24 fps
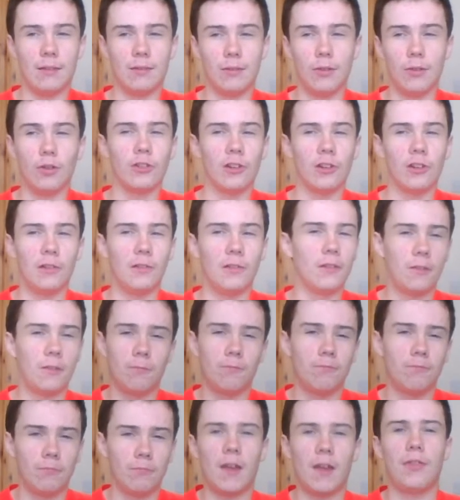Sunderland,
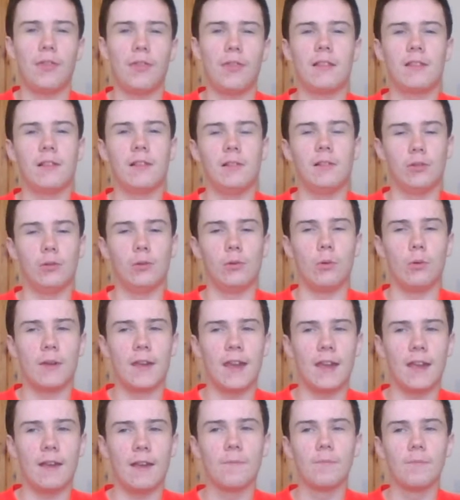I think they'll do
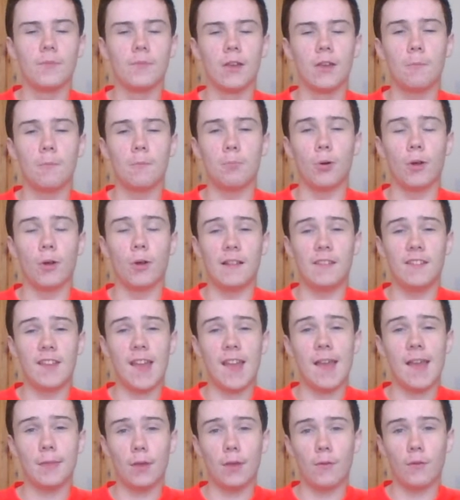okay. But in
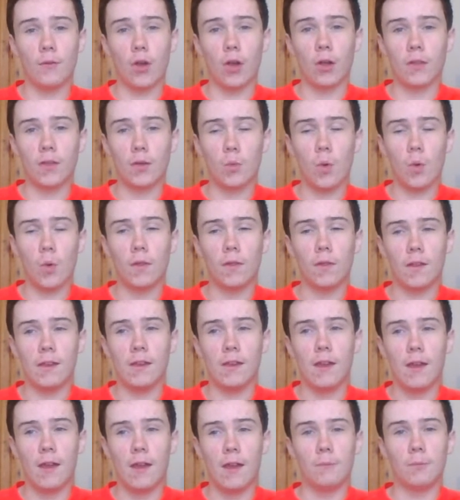10th, I've got
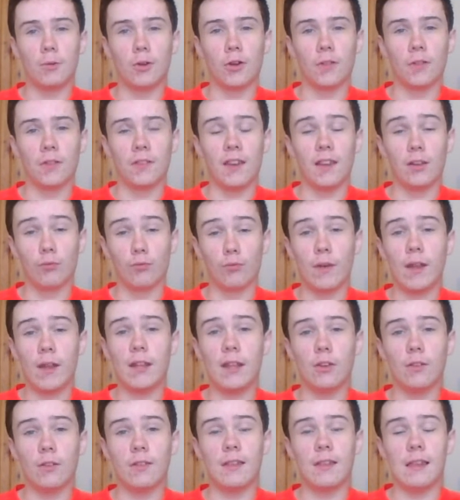Swansea because they had a
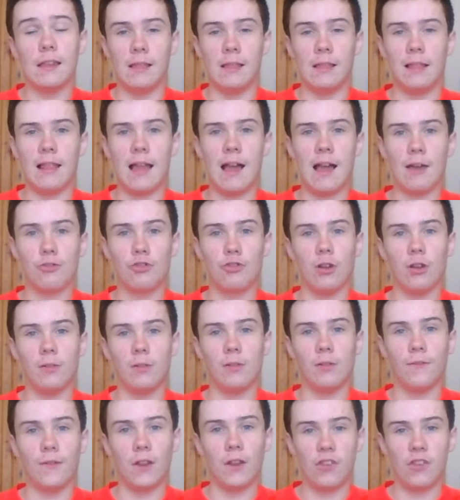really good season last year.
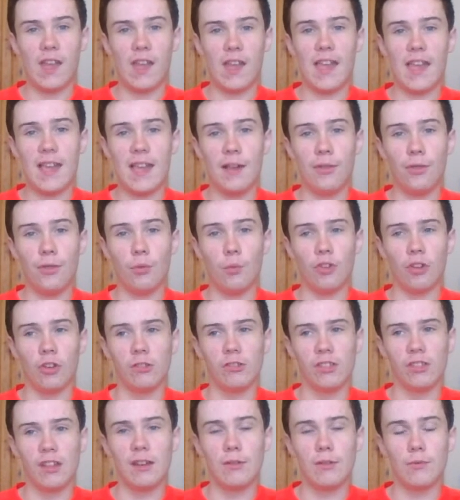They finished 8th, which I
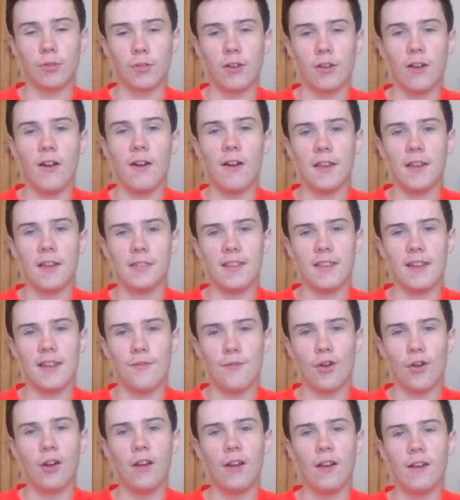think was their highest
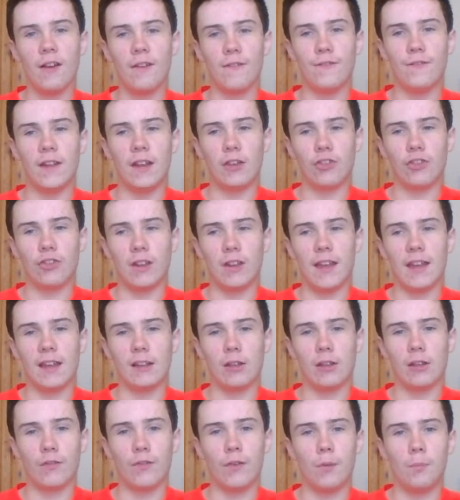ever finish in
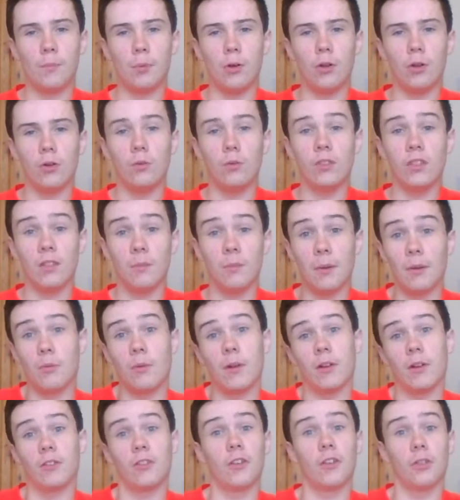English football, which is a bit
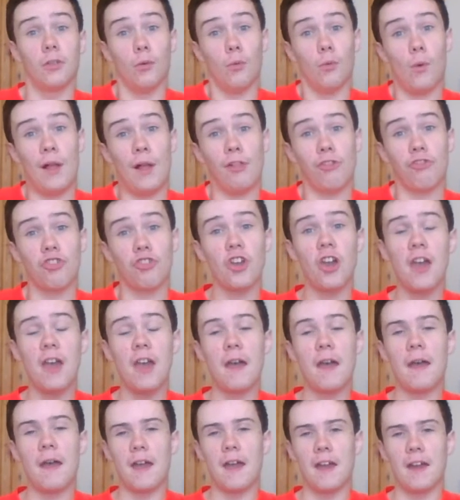weird because they're Welsh.
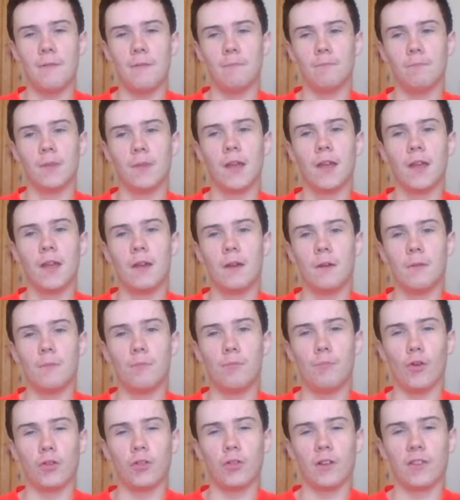
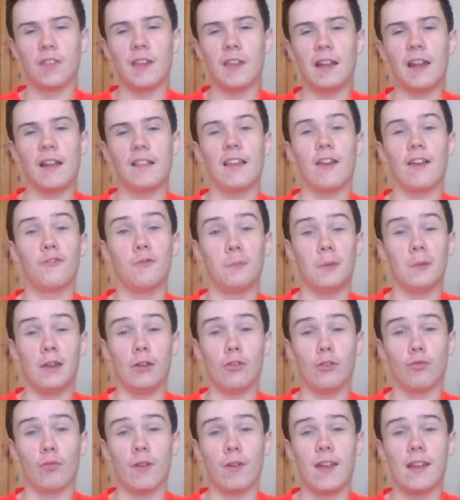But their signings haven't
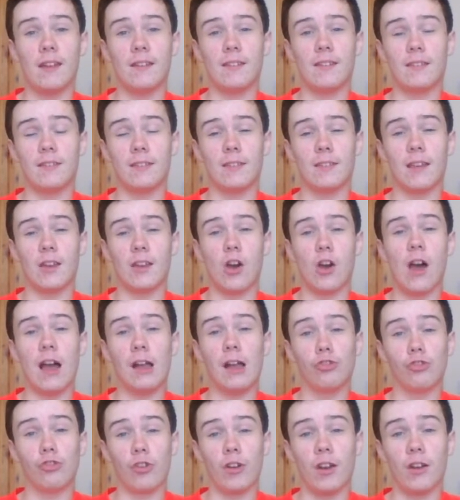been great. They got
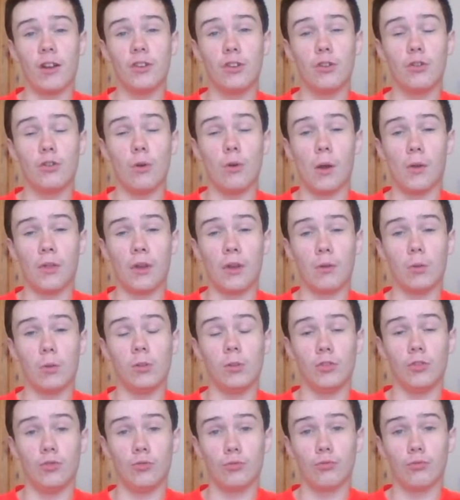Andre Ayew, who I think will
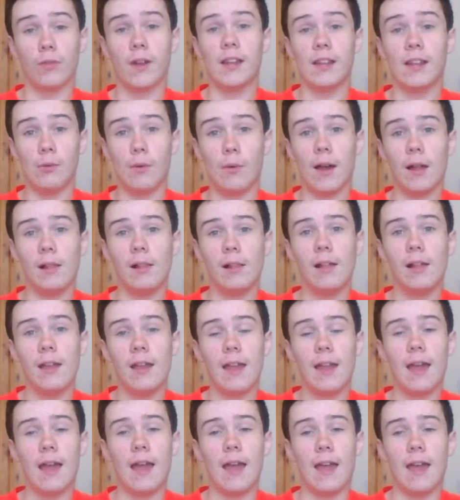do really well.
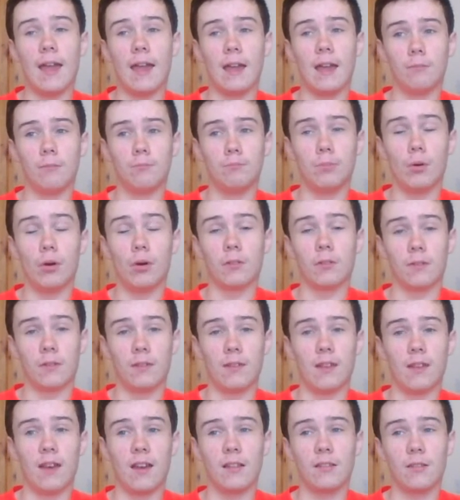But other
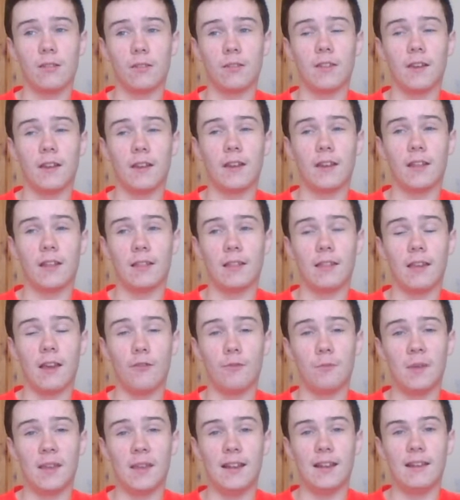than that, their signings
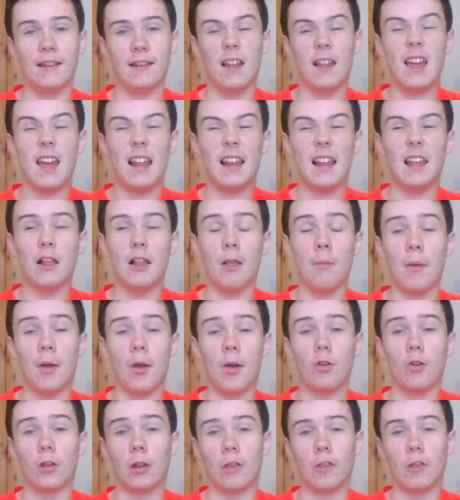have been a little
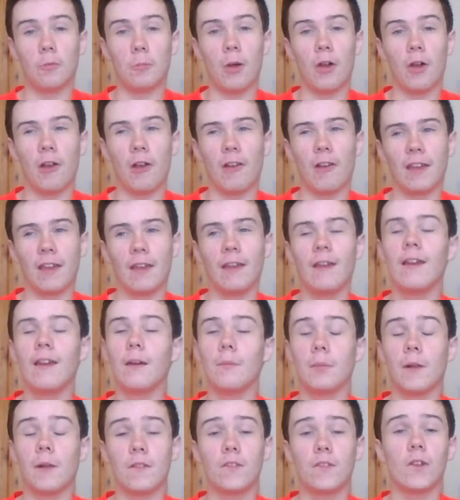bit uninspiring.
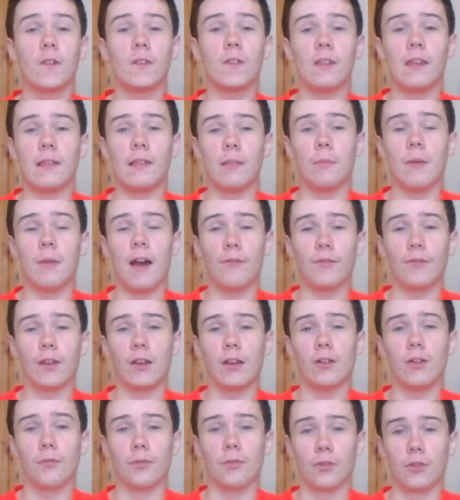But I do see them
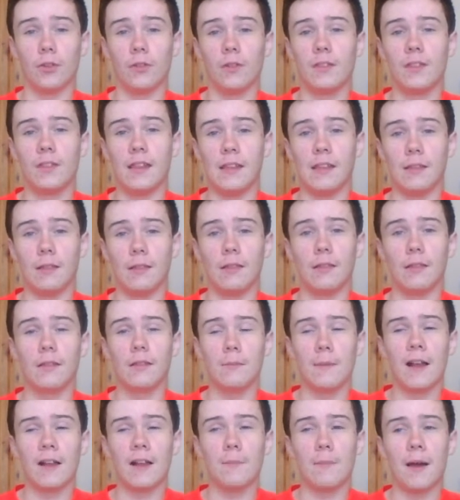having another good season,
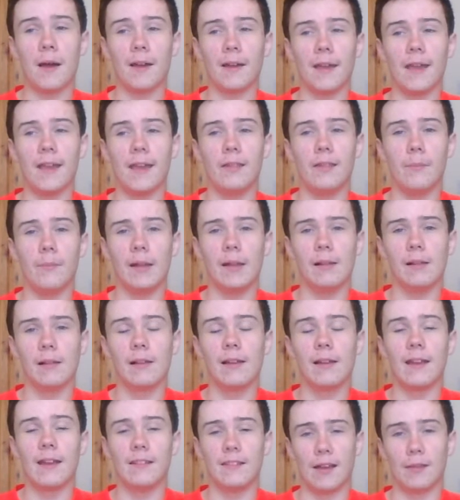smack bang in the
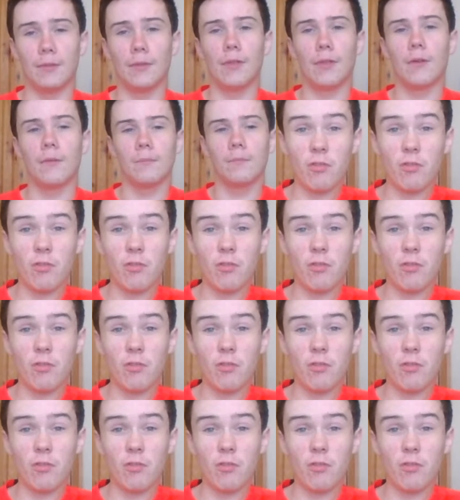middle in 10th.